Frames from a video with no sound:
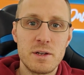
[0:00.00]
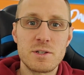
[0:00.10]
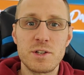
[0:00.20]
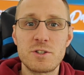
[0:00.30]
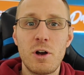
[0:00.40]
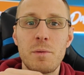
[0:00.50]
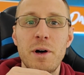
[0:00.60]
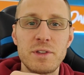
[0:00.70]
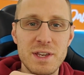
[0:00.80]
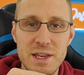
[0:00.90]
So let's talk
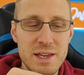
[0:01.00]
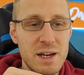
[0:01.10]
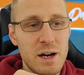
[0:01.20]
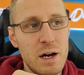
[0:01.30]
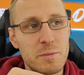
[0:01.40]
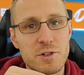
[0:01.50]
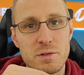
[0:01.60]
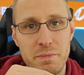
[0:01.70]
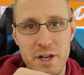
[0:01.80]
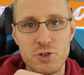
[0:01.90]
about the e-commerce
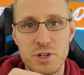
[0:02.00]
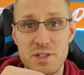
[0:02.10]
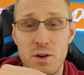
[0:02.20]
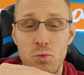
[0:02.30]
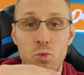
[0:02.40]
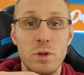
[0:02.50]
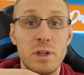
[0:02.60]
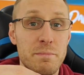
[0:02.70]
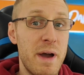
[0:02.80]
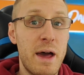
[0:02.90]
metrics that
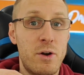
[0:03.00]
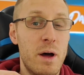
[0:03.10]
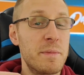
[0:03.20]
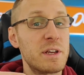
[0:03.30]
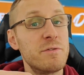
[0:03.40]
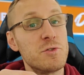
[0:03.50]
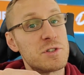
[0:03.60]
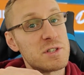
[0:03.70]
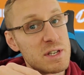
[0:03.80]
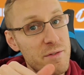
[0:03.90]
really matter. I'm going to give you
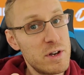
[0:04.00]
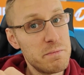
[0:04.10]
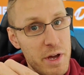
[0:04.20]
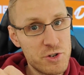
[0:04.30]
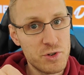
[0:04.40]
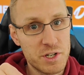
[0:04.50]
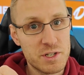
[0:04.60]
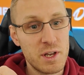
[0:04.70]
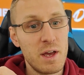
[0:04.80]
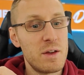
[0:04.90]
7
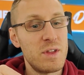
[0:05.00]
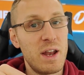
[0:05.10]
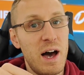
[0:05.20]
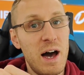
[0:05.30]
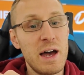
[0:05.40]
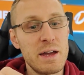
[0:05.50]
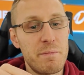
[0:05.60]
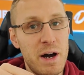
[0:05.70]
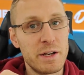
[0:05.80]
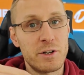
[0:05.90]
metrics that I
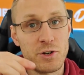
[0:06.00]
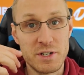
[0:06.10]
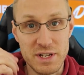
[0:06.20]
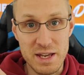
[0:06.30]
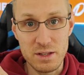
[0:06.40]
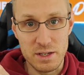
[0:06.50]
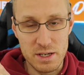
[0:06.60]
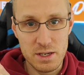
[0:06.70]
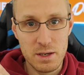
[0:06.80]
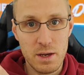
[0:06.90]
monitor
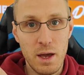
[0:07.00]
daily,